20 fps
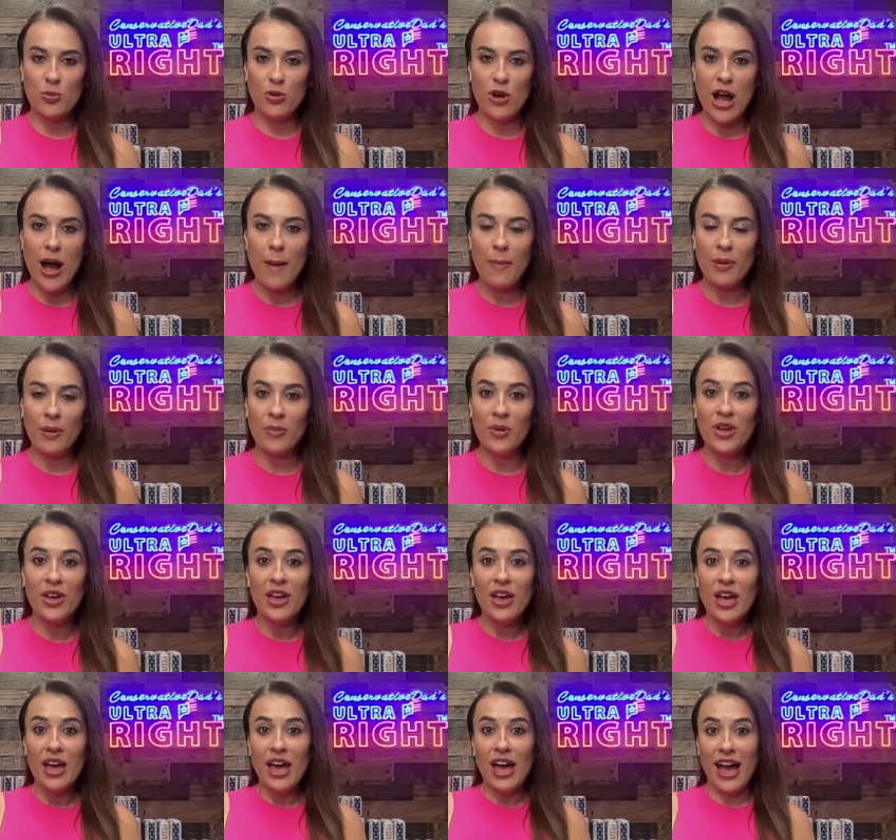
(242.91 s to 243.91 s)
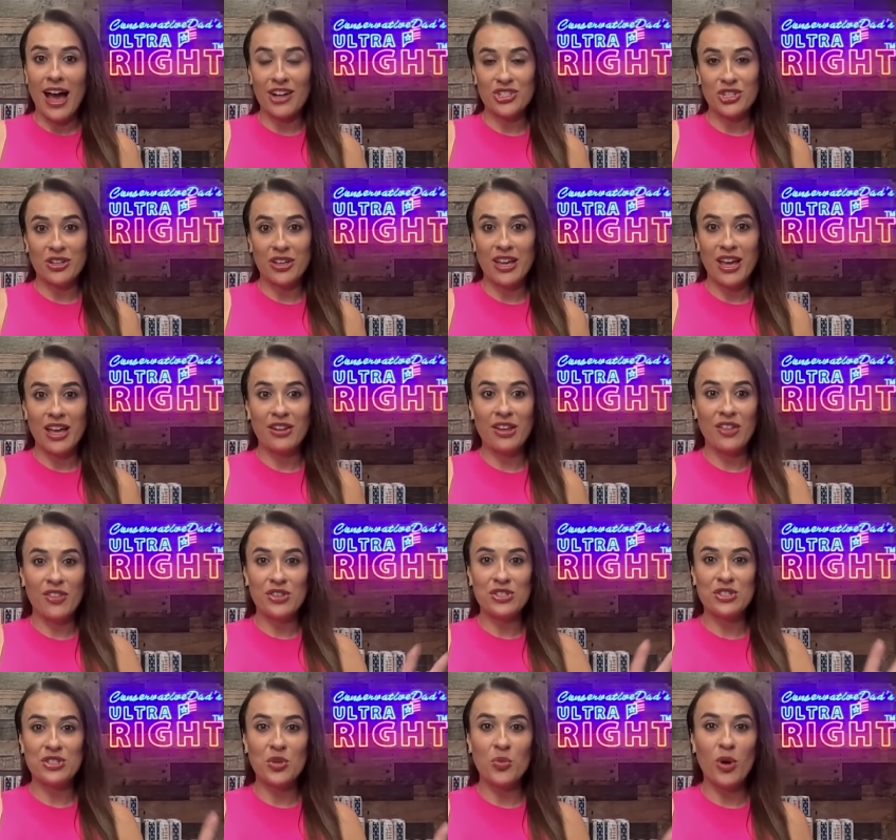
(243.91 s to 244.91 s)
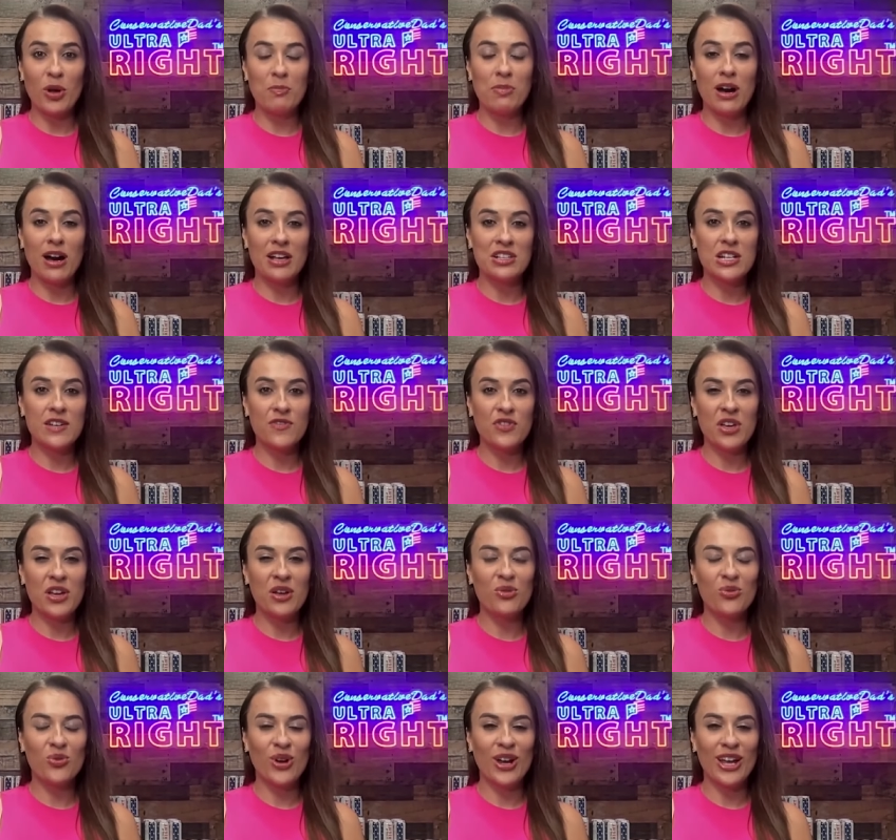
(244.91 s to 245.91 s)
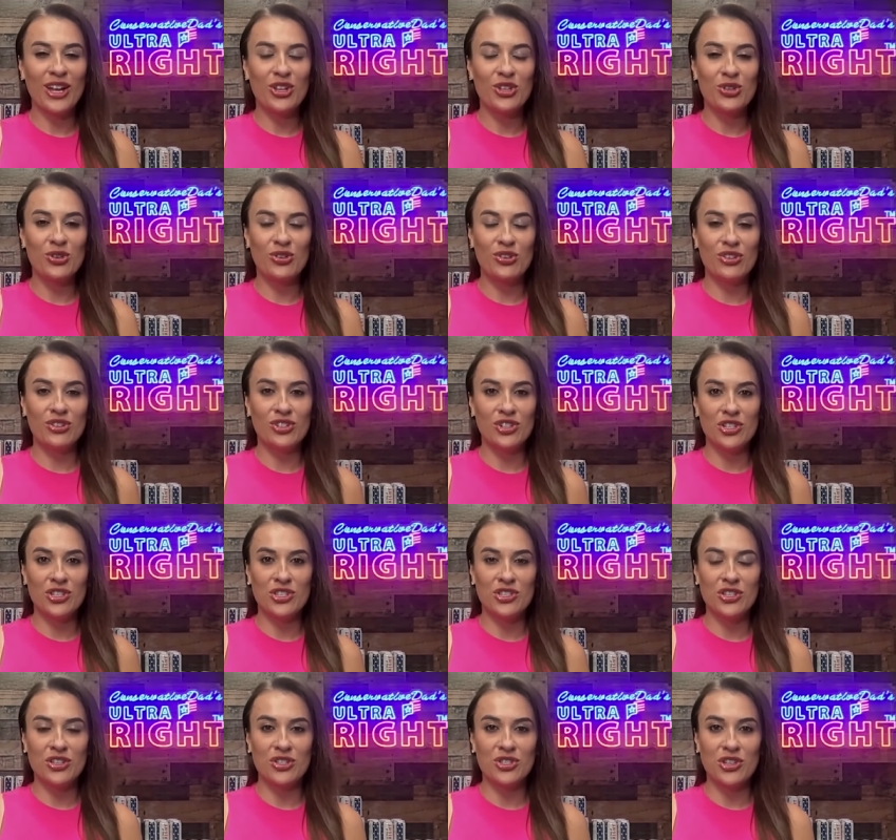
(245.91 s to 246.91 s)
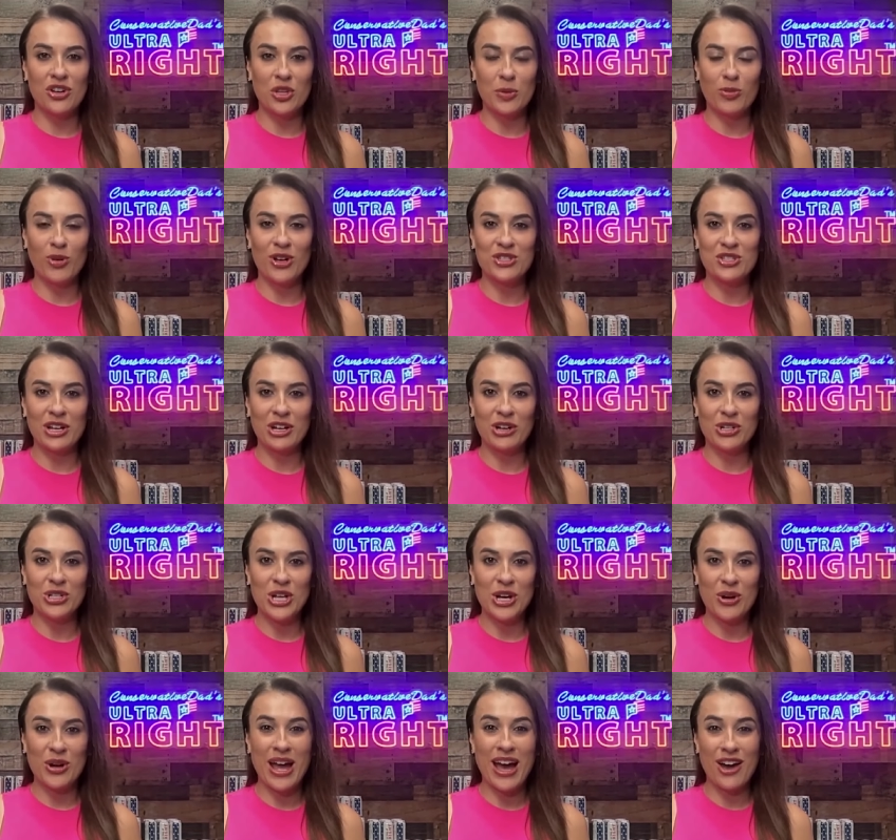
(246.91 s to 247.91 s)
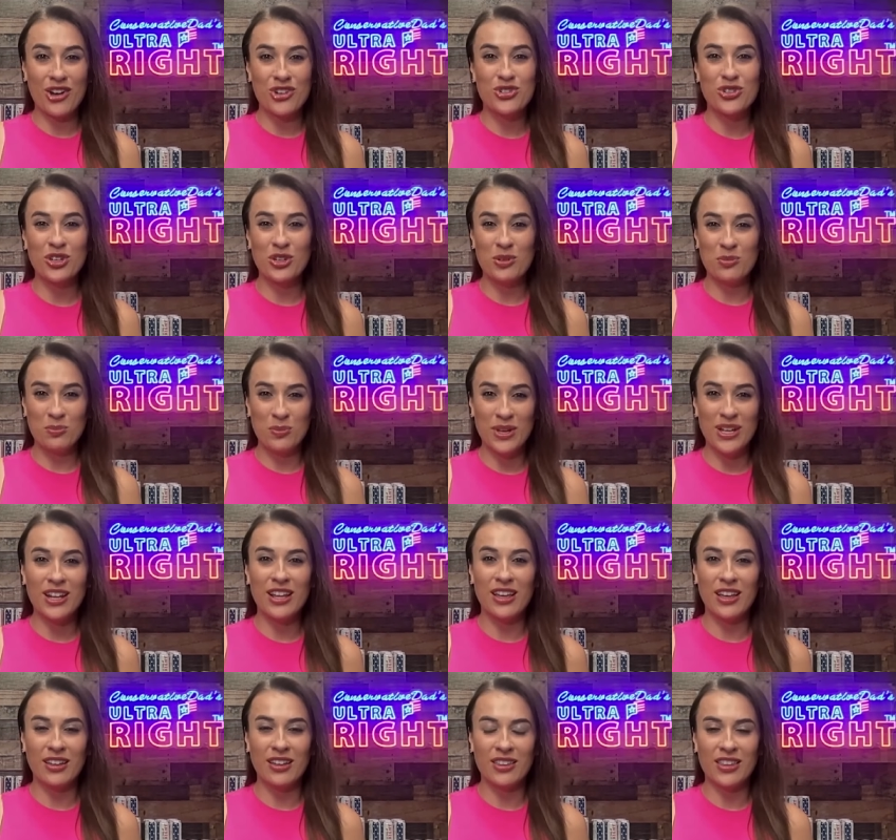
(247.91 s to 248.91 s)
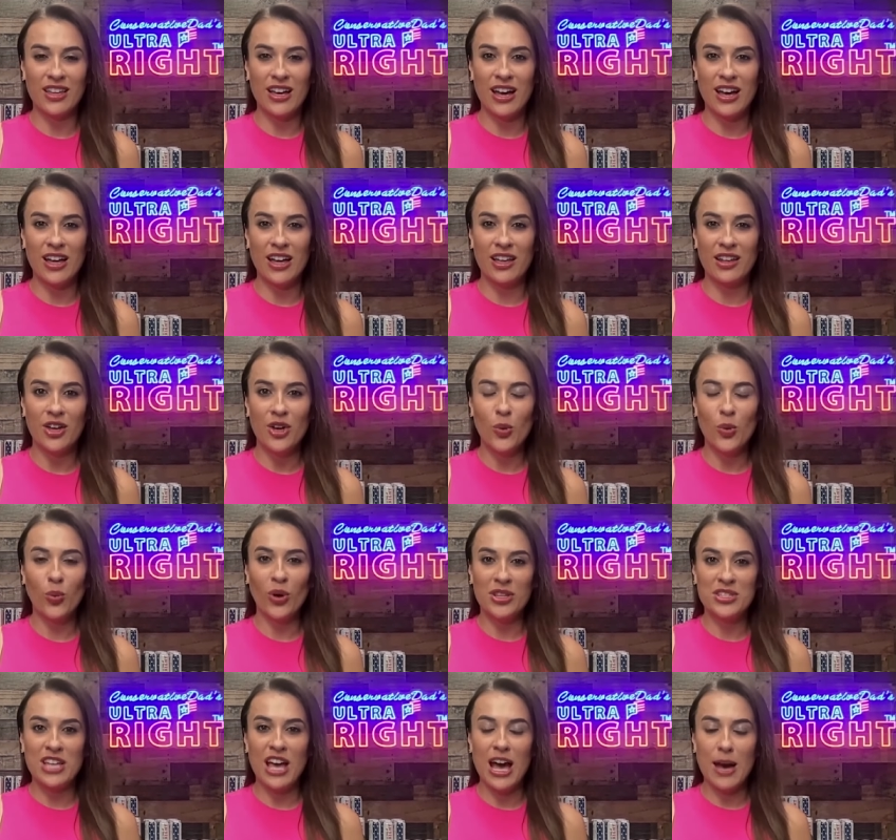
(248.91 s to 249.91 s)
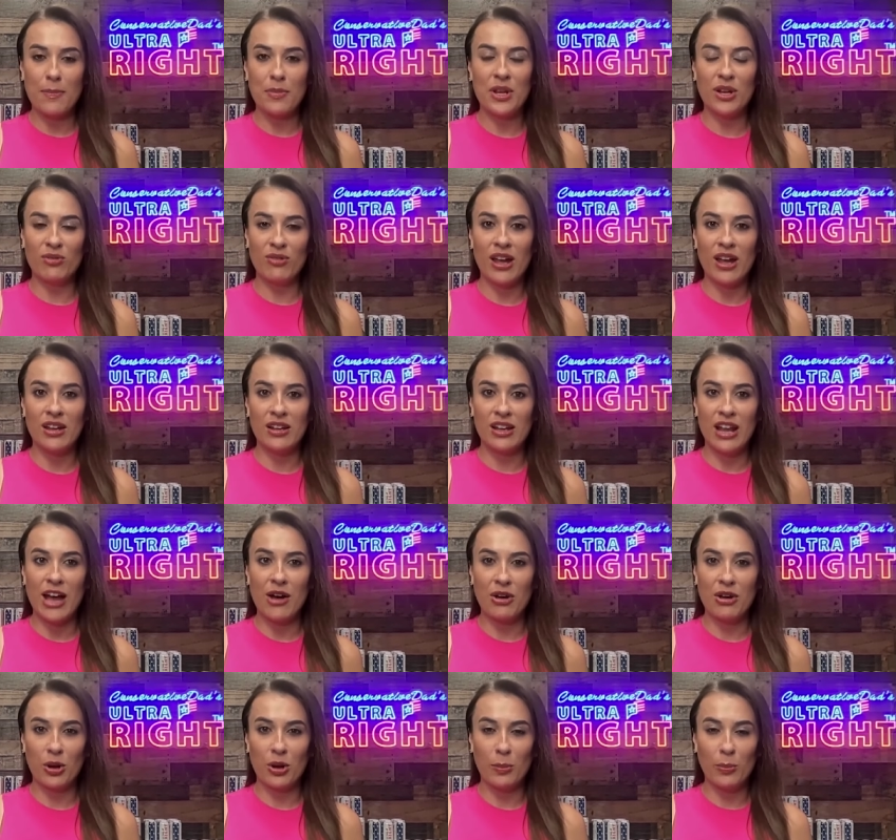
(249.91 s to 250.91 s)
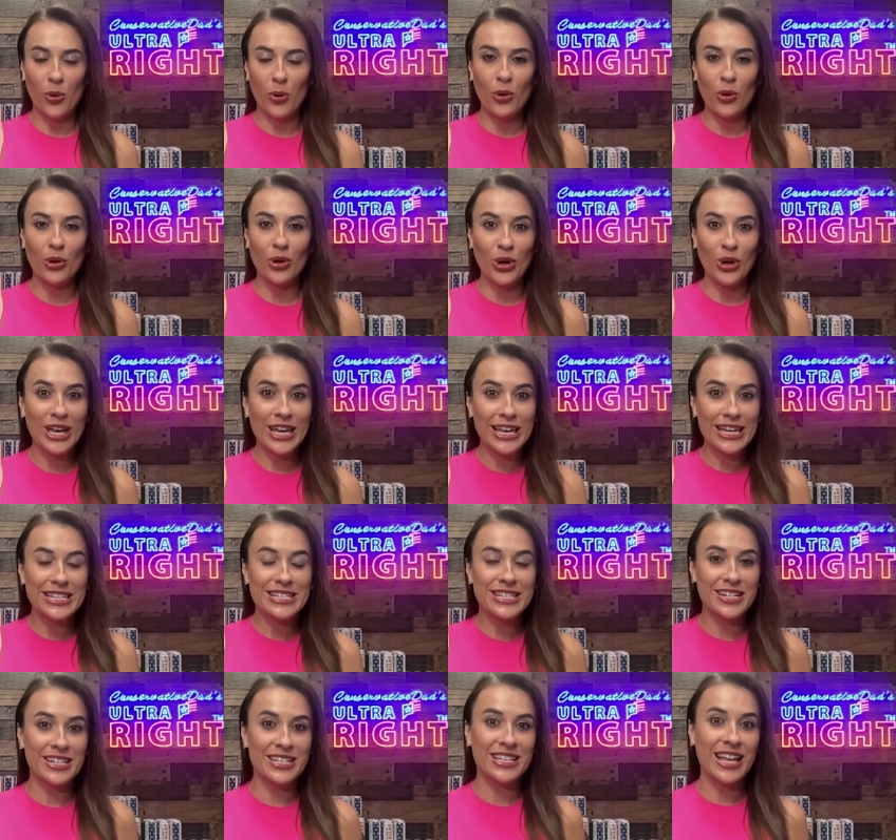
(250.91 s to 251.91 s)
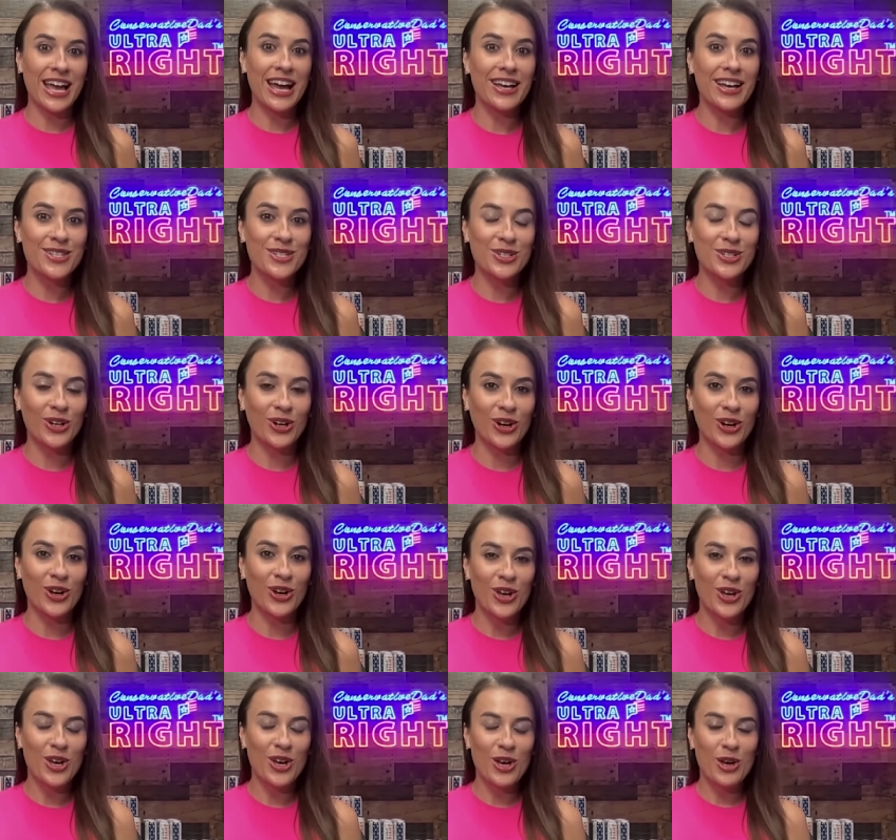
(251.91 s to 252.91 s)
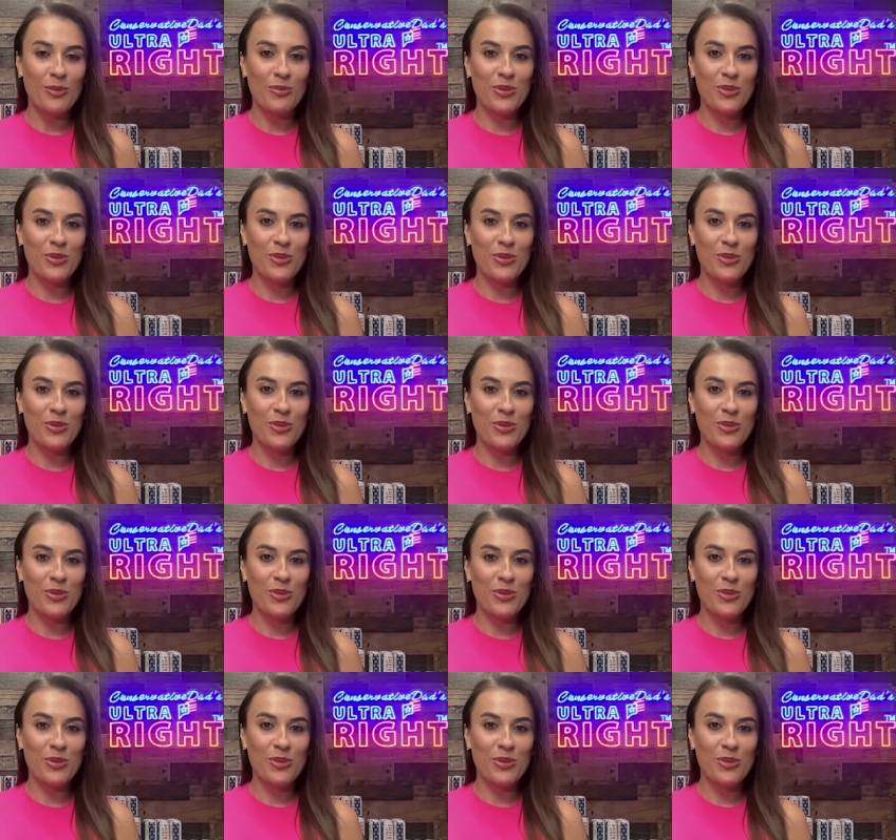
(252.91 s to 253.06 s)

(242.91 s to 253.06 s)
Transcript: no problem actually, and, and, this is the one positive thing, right? You just saw the press secretary actually admitting that what's happening right now at our border is a disaster